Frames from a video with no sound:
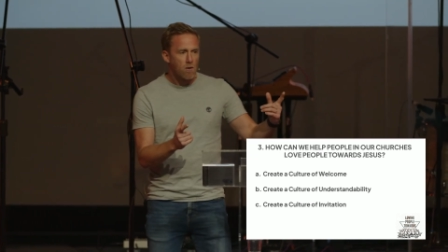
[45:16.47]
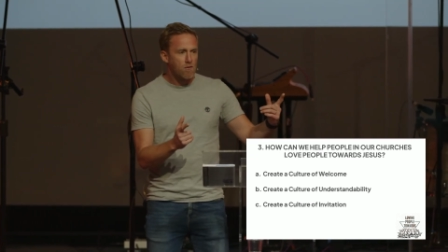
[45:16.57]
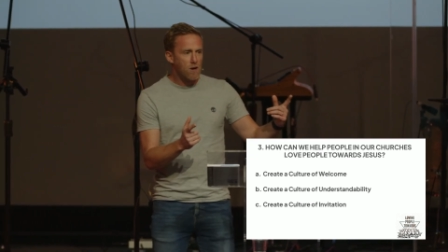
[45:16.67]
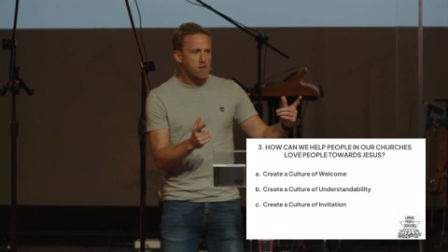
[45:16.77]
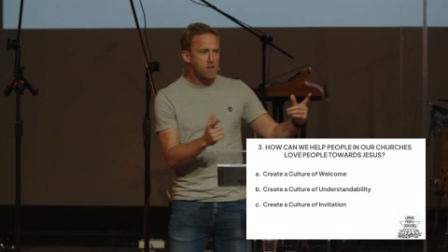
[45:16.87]

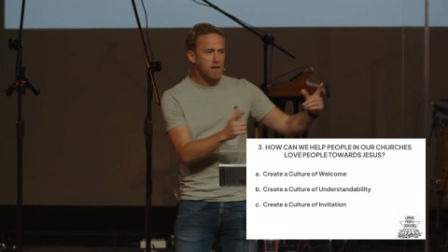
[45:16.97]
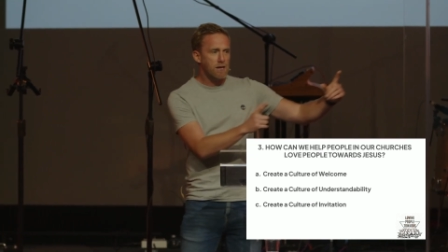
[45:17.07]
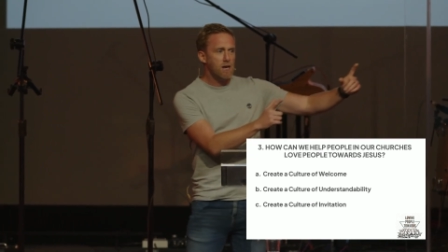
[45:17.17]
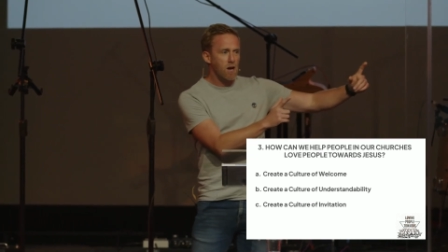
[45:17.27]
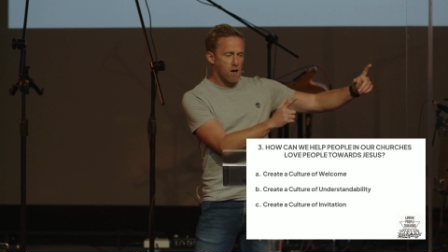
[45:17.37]

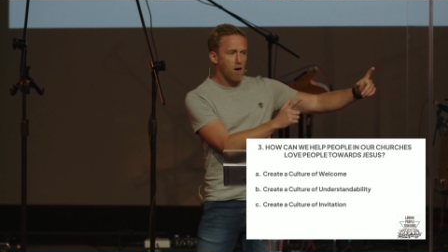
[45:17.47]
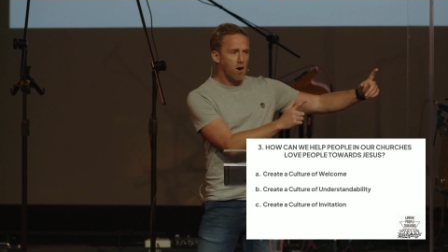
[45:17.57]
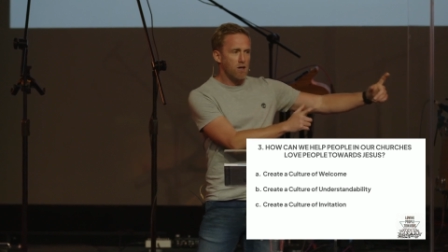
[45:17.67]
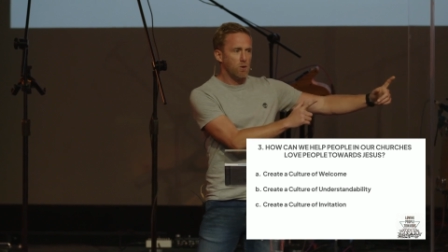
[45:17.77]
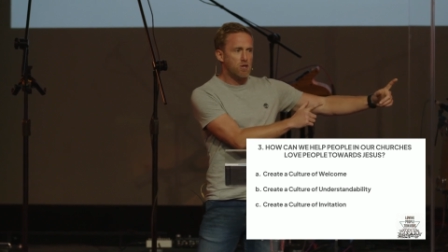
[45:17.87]
firstly,
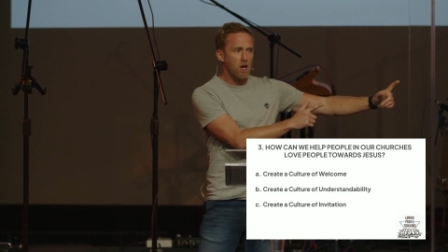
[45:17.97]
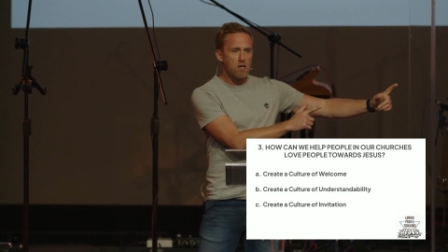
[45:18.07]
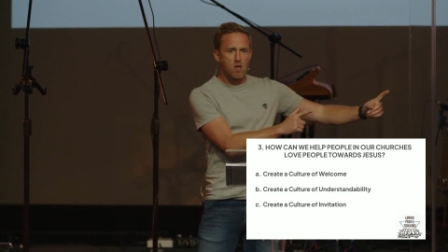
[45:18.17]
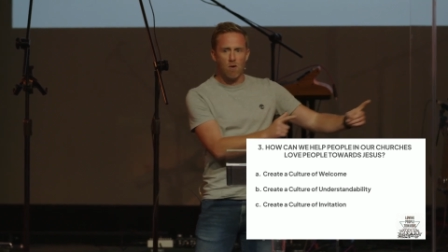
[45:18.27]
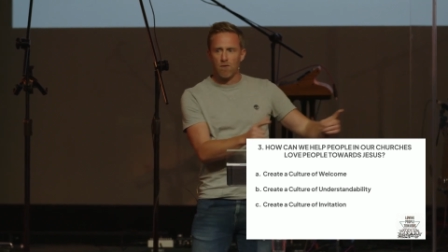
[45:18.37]
are your
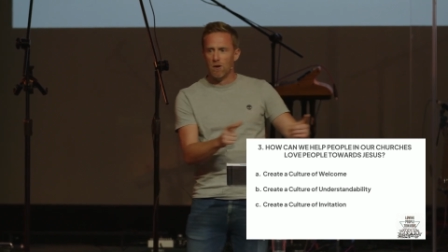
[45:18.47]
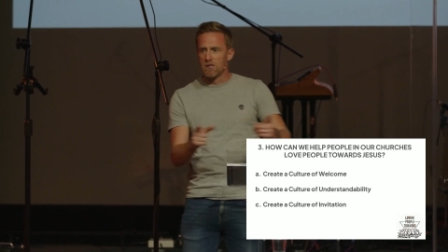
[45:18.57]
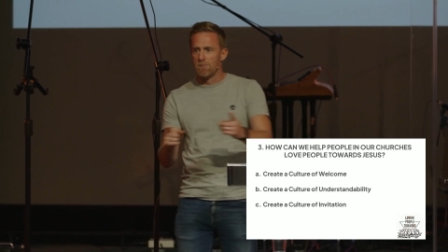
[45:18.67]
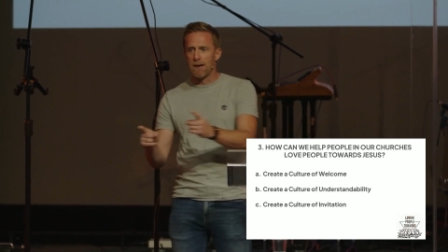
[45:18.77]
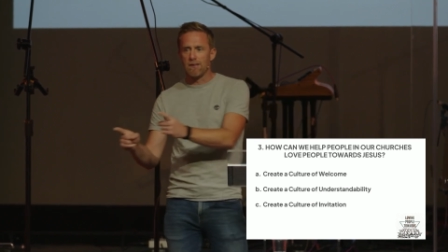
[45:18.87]
church
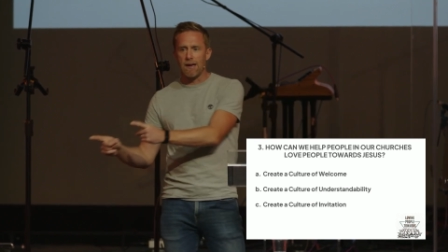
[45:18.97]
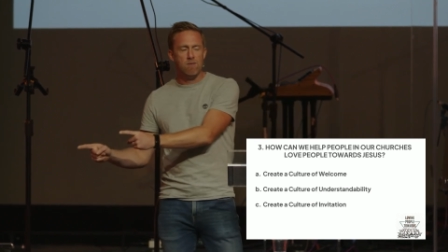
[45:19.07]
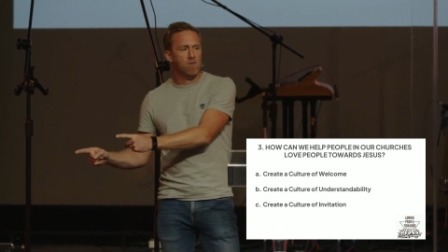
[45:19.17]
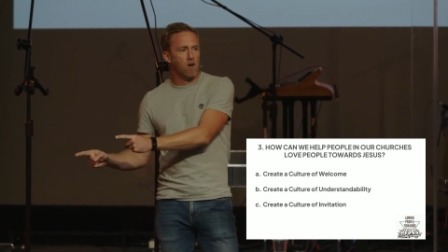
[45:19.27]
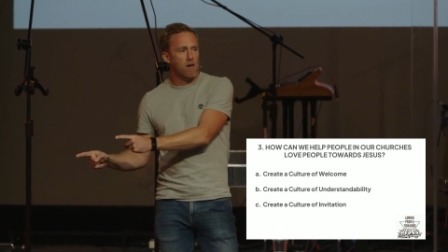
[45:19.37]
confident to make
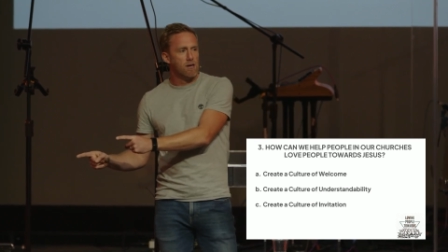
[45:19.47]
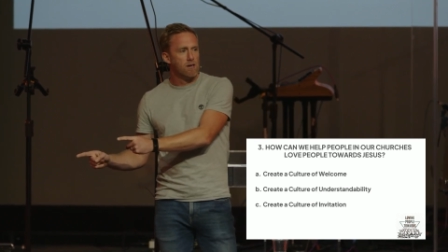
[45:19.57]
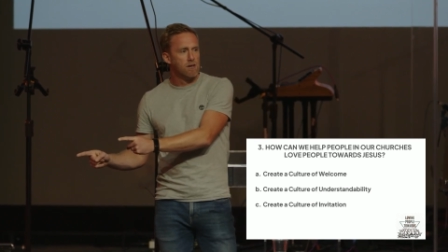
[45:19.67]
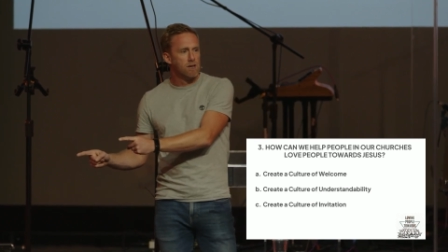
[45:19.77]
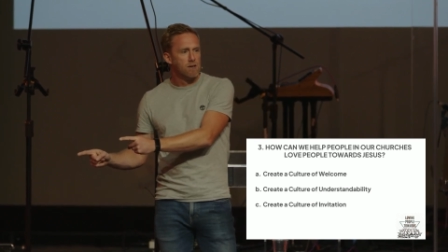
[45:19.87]
that invite?